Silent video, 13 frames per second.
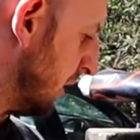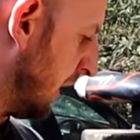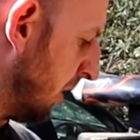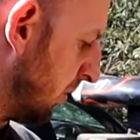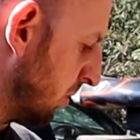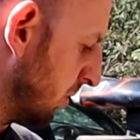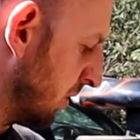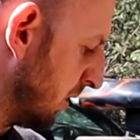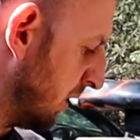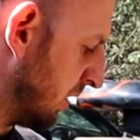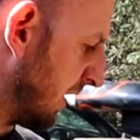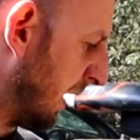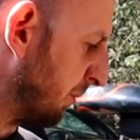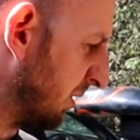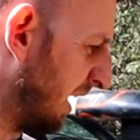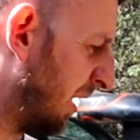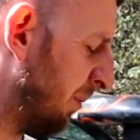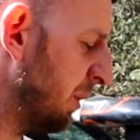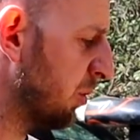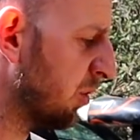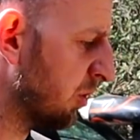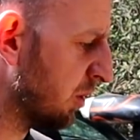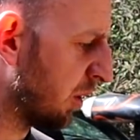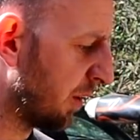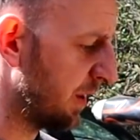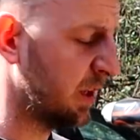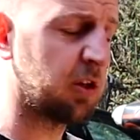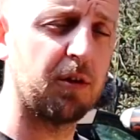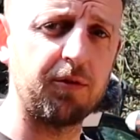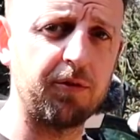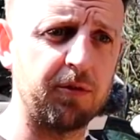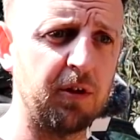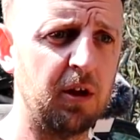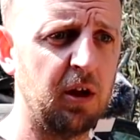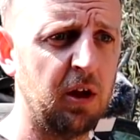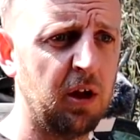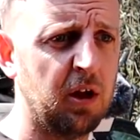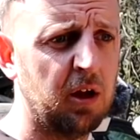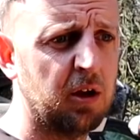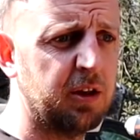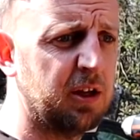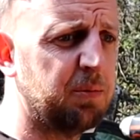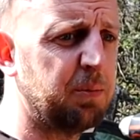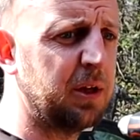no, it's helped us out. I mean we could have got these